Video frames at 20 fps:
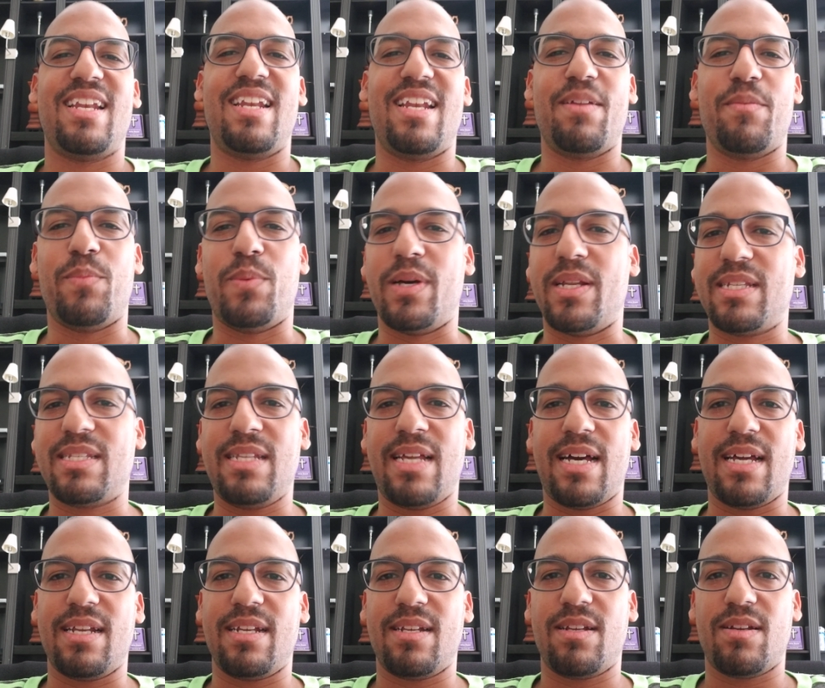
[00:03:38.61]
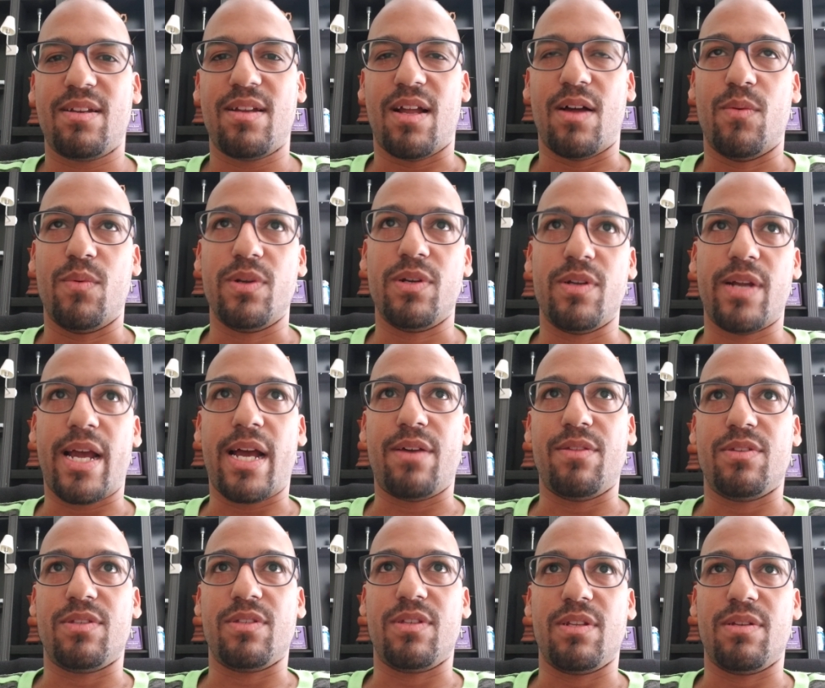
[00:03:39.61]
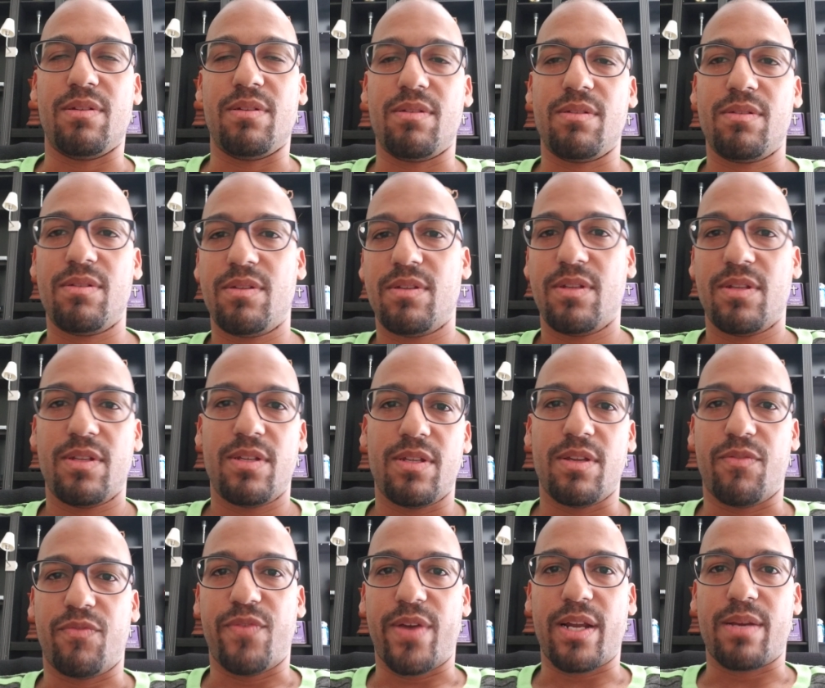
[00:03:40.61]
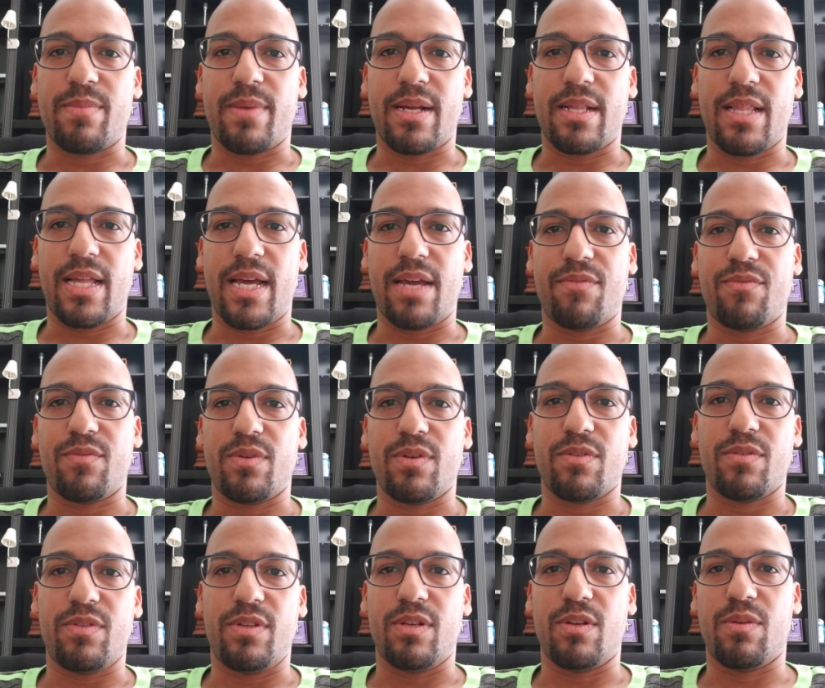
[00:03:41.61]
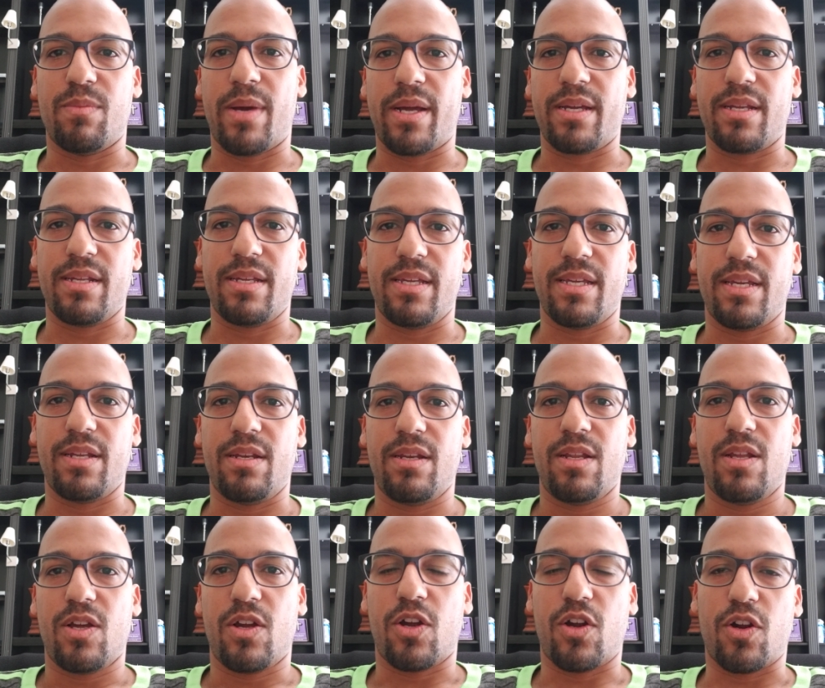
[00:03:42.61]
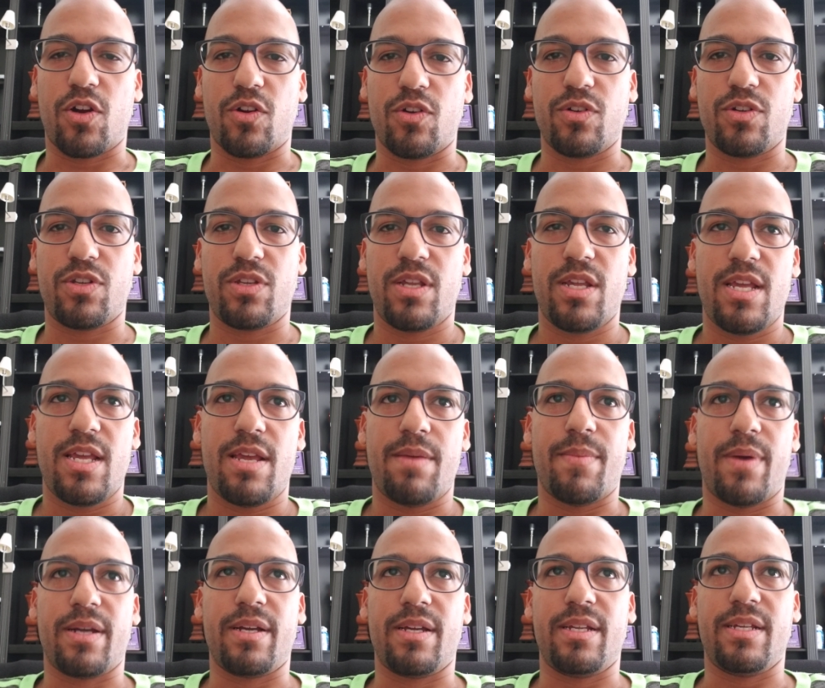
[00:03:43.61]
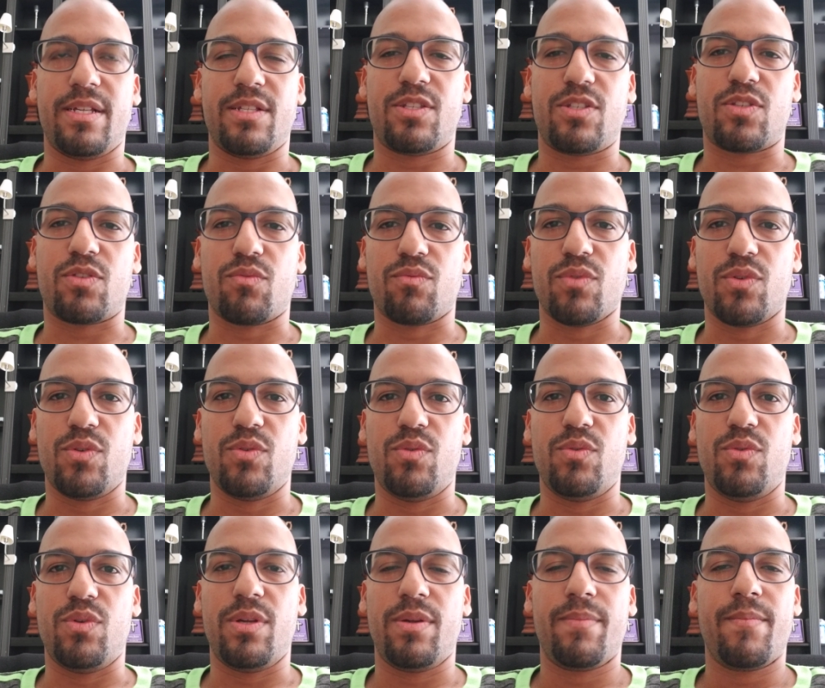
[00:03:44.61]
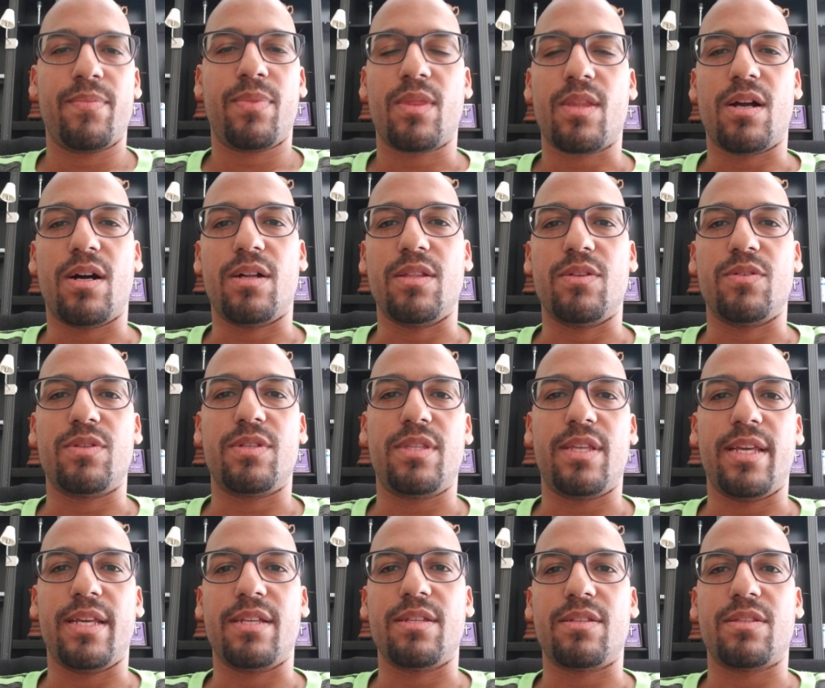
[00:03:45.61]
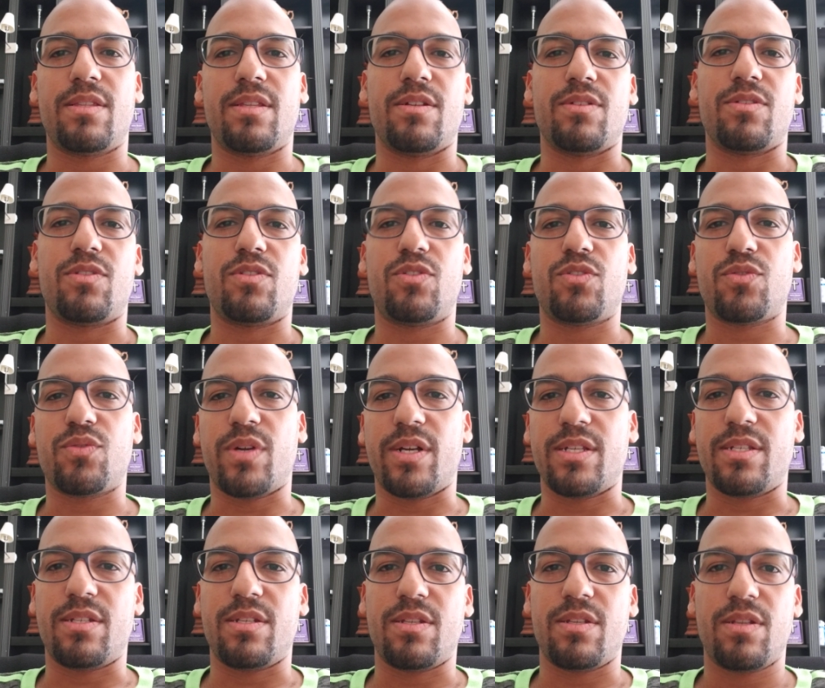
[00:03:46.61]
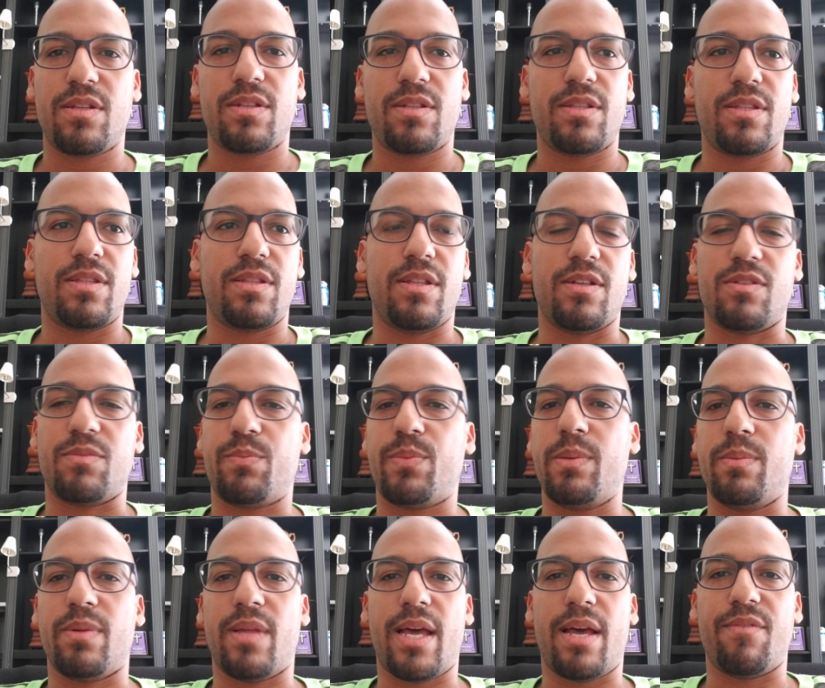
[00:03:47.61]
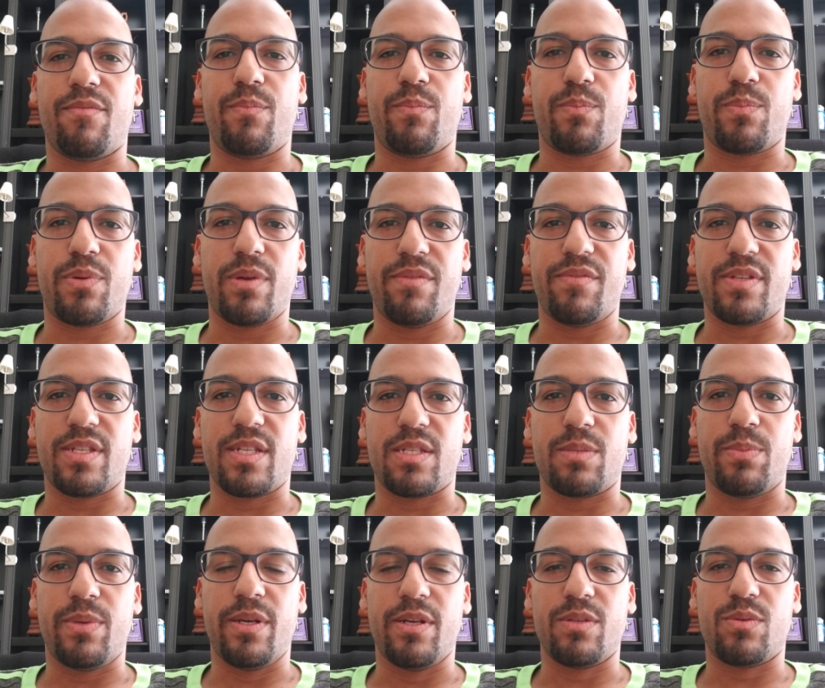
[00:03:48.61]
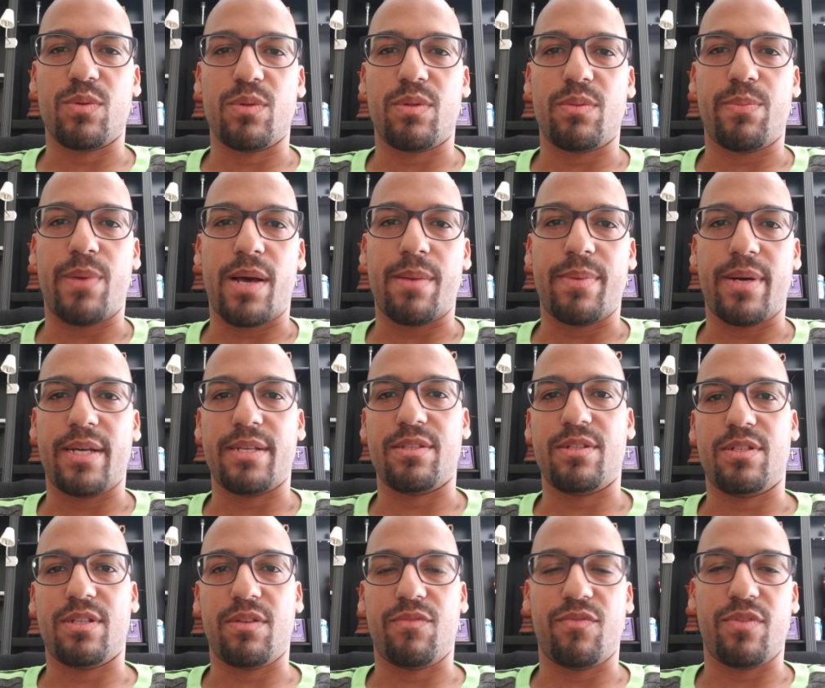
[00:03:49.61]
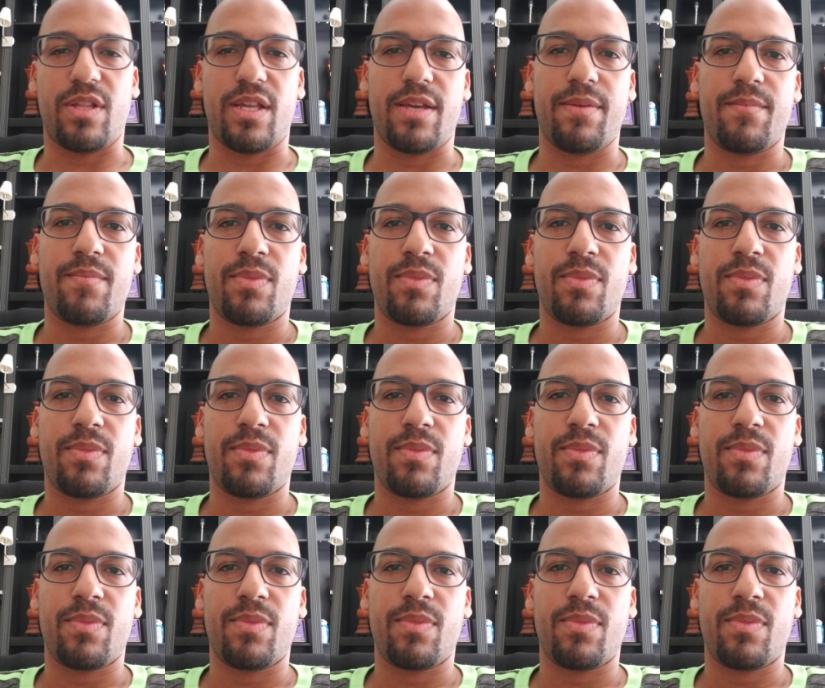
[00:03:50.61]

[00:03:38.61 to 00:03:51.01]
but it's not, I wonder how this is going to affect my life. I wonder, am I going to get hurt? Am I going to get screwed? All those things. There's trust. People have previous experience with Popeyes and Chick-fil-A,